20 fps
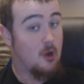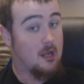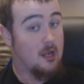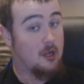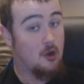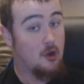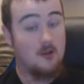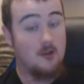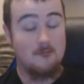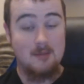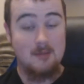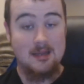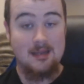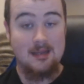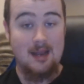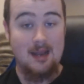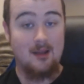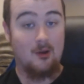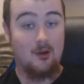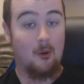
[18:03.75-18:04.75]
could have been
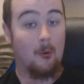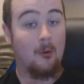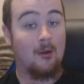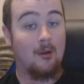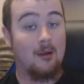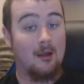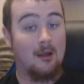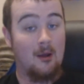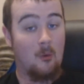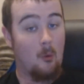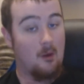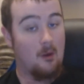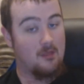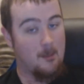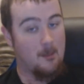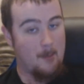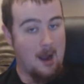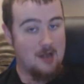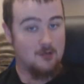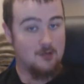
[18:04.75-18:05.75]
kineko with the
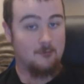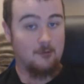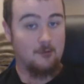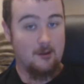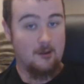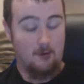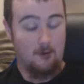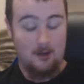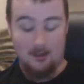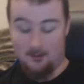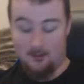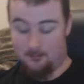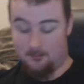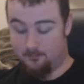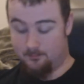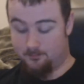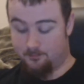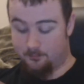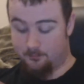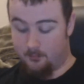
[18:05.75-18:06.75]
matcha flavouring.
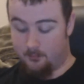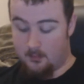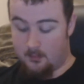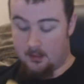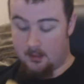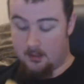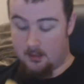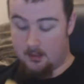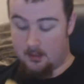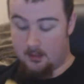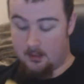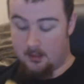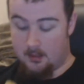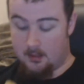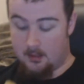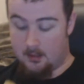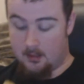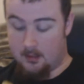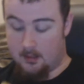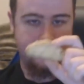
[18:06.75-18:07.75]
But it
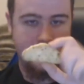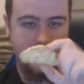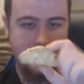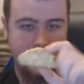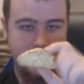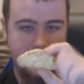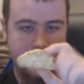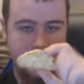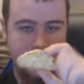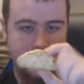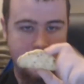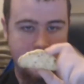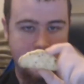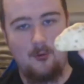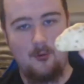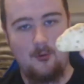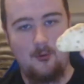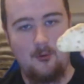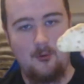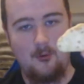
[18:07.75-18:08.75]
looks like a
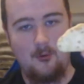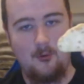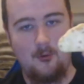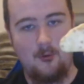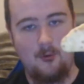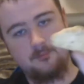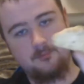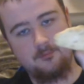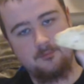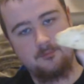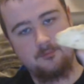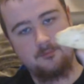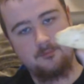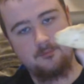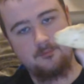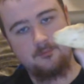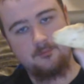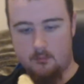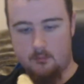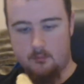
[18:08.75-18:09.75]
cloud.
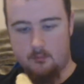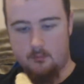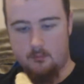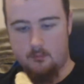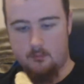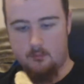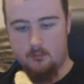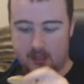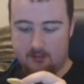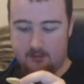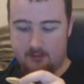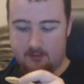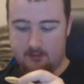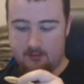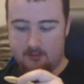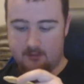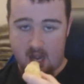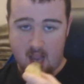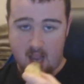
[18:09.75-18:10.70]
So we'll give this a try.